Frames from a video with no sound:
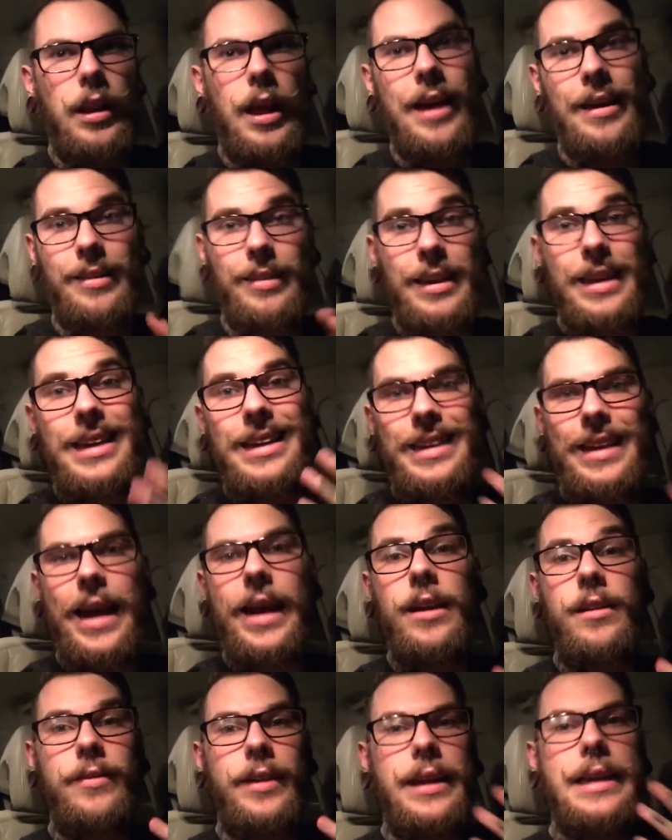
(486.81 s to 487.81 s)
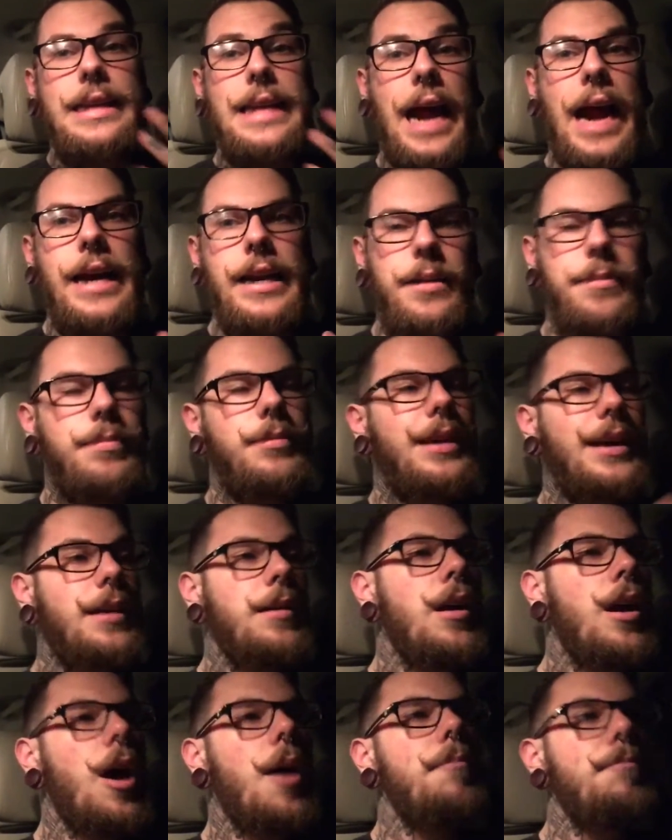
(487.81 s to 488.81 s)
I think negative, like
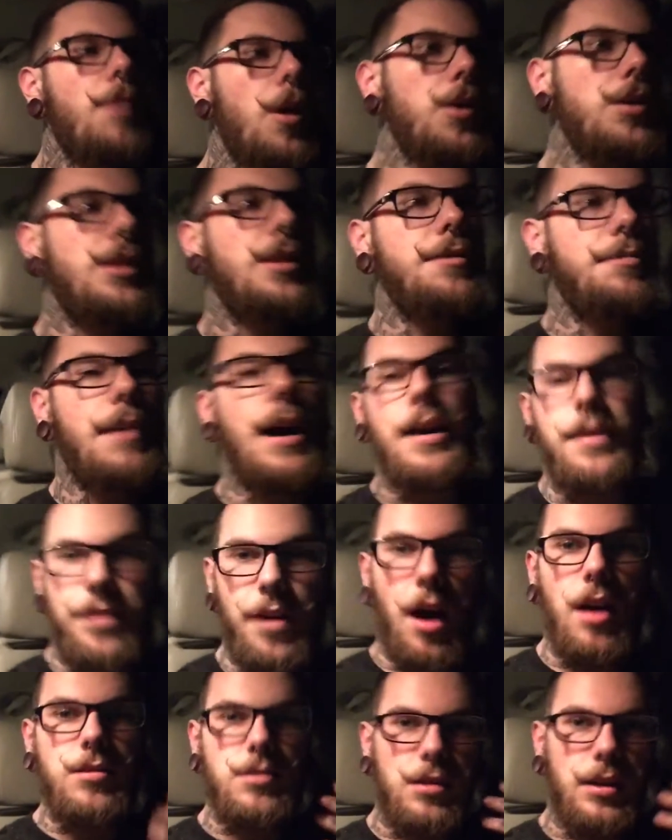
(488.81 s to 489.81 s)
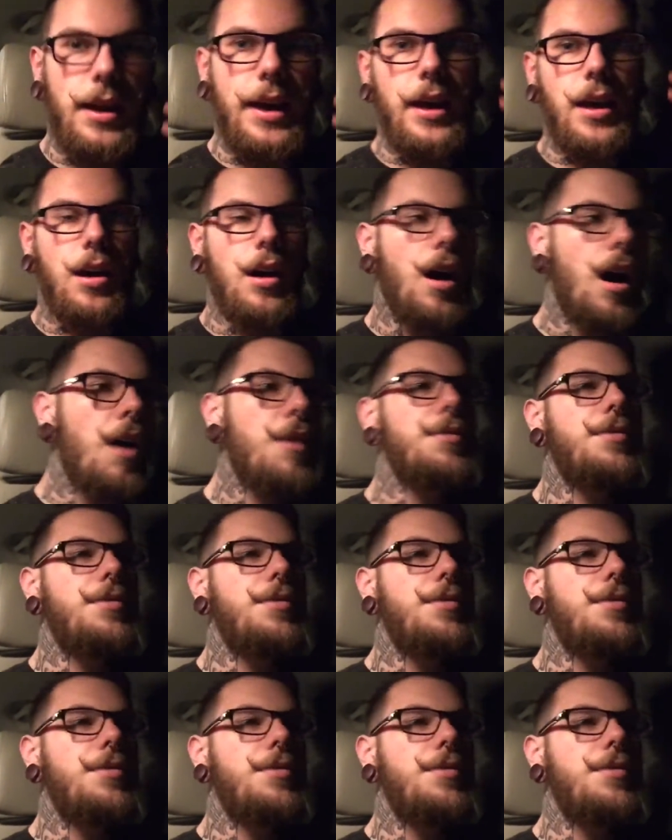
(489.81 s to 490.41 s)
most of my thoughts are like, oh